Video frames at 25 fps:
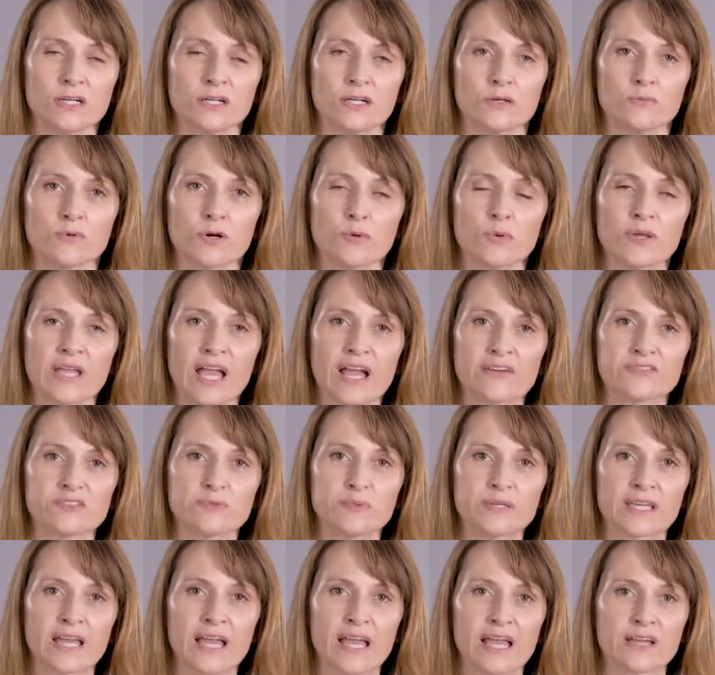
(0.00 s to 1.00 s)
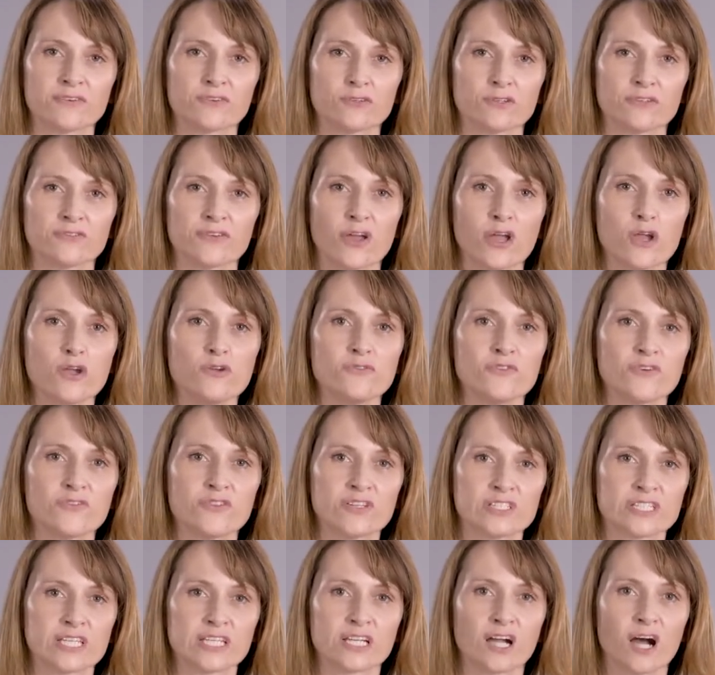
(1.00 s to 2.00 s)
Well, we have to be careful of
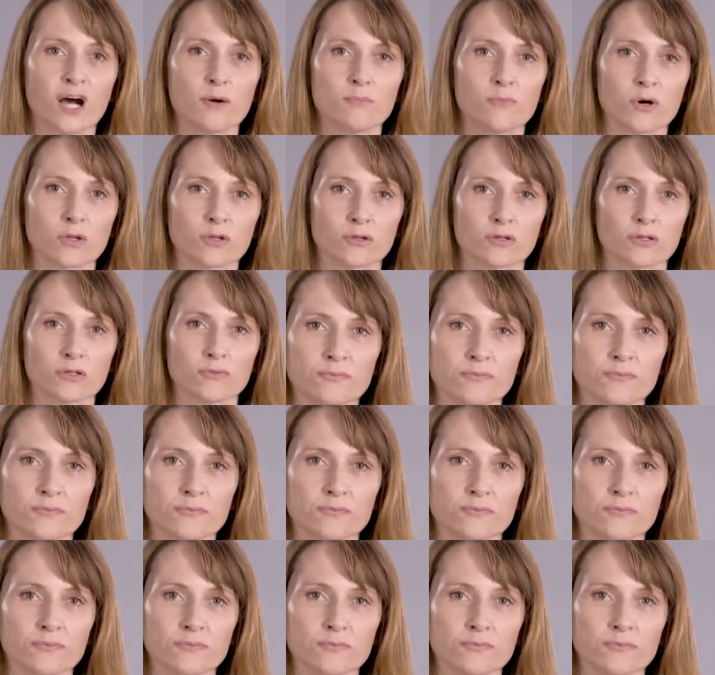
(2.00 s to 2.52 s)
overfitting our model.